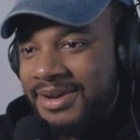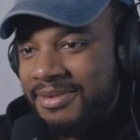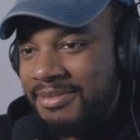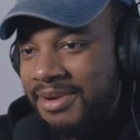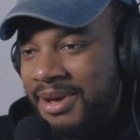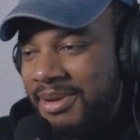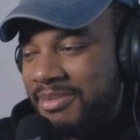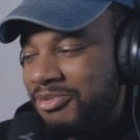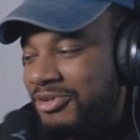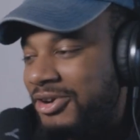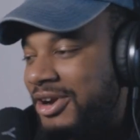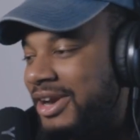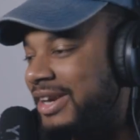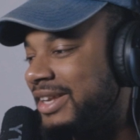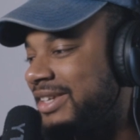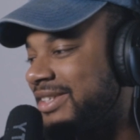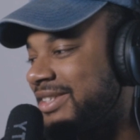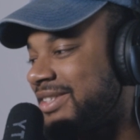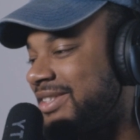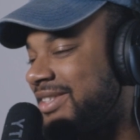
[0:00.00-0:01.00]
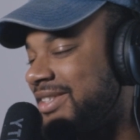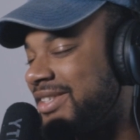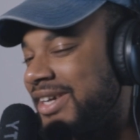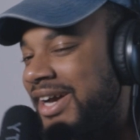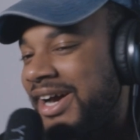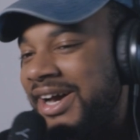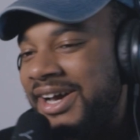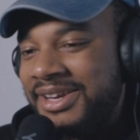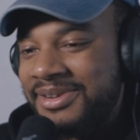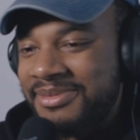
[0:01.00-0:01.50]
My brain is
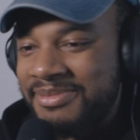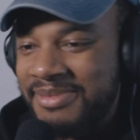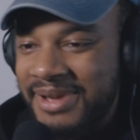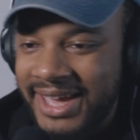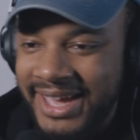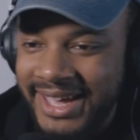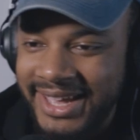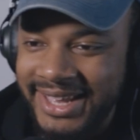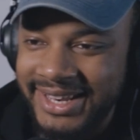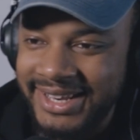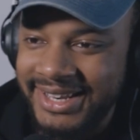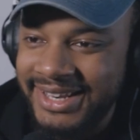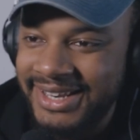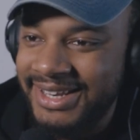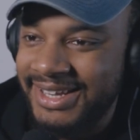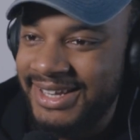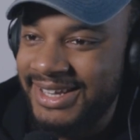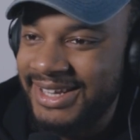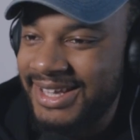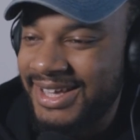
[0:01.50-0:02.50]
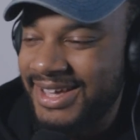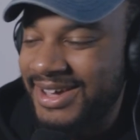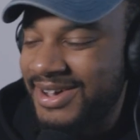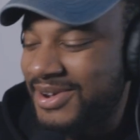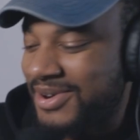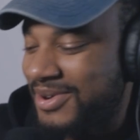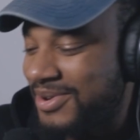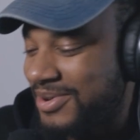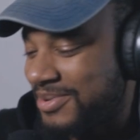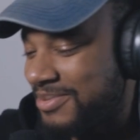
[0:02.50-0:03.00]
done, man.
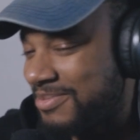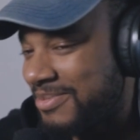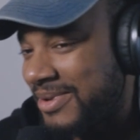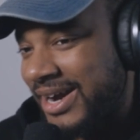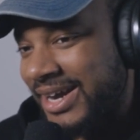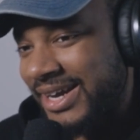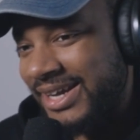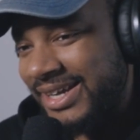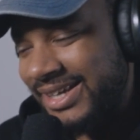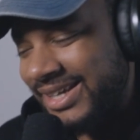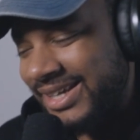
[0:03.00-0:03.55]
Oh my